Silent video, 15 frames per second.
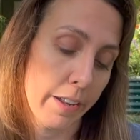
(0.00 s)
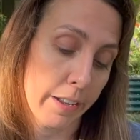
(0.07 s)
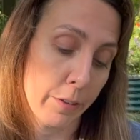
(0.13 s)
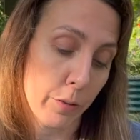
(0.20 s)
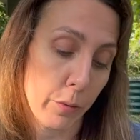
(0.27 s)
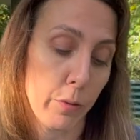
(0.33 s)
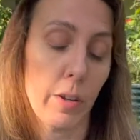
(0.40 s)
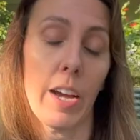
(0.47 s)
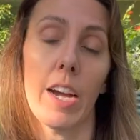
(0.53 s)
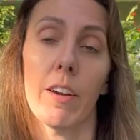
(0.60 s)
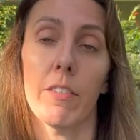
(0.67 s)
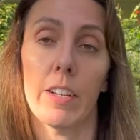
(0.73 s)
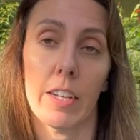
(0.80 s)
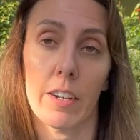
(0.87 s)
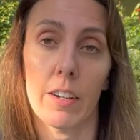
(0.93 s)
And so if you
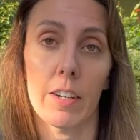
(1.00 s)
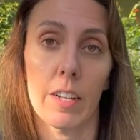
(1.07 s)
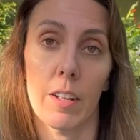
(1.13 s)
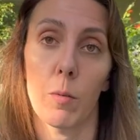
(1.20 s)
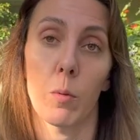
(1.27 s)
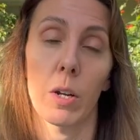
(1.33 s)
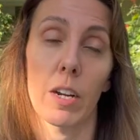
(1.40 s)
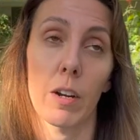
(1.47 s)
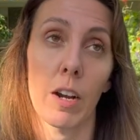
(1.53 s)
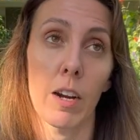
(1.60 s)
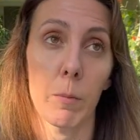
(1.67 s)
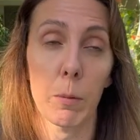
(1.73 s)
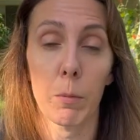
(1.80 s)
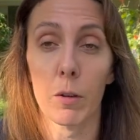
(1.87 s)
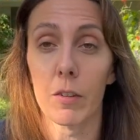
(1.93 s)
have an area where
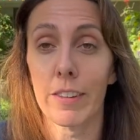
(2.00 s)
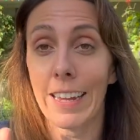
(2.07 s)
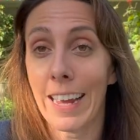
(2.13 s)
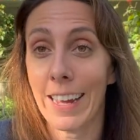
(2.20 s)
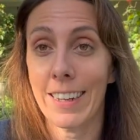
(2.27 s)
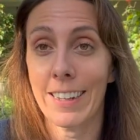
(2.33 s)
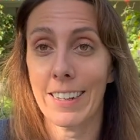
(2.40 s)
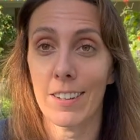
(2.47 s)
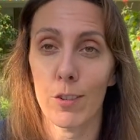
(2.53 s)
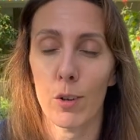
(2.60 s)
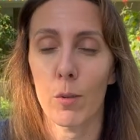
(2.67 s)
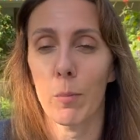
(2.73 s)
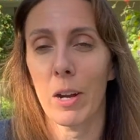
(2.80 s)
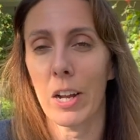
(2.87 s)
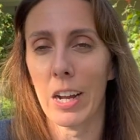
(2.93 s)
hummingbirds can get
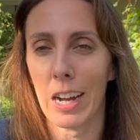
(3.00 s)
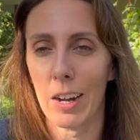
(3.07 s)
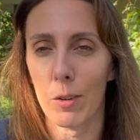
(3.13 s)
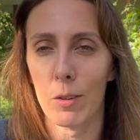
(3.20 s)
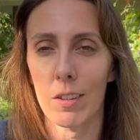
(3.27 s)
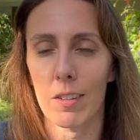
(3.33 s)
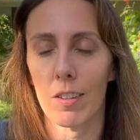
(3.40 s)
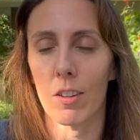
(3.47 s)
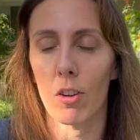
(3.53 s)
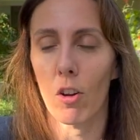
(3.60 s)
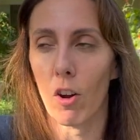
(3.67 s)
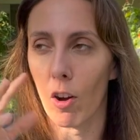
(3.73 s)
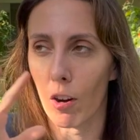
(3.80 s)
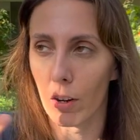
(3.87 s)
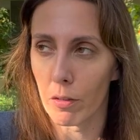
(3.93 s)
to, my house is a little
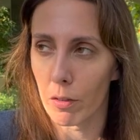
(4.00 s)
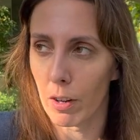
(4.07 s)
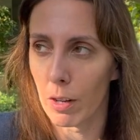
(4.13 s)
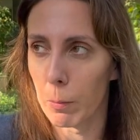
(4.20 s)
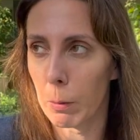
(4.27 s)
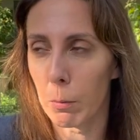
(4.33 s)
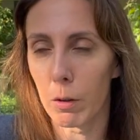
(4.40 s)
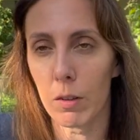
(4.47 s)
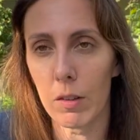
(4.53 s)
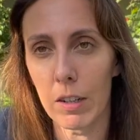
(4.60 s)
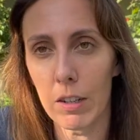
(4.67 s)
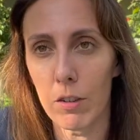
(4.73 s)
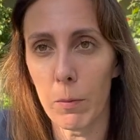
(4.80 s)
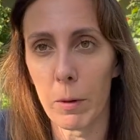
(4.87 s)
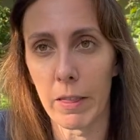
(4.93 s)
hard for hummingbirds to
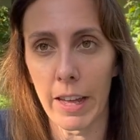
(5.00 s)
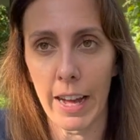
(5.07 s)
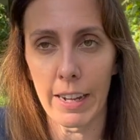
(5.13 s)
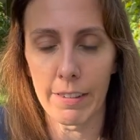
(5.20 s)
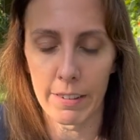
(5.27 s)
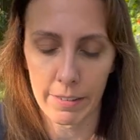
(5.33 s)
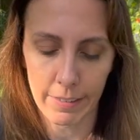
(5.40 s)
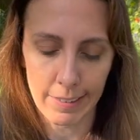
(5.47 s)
get to, but that's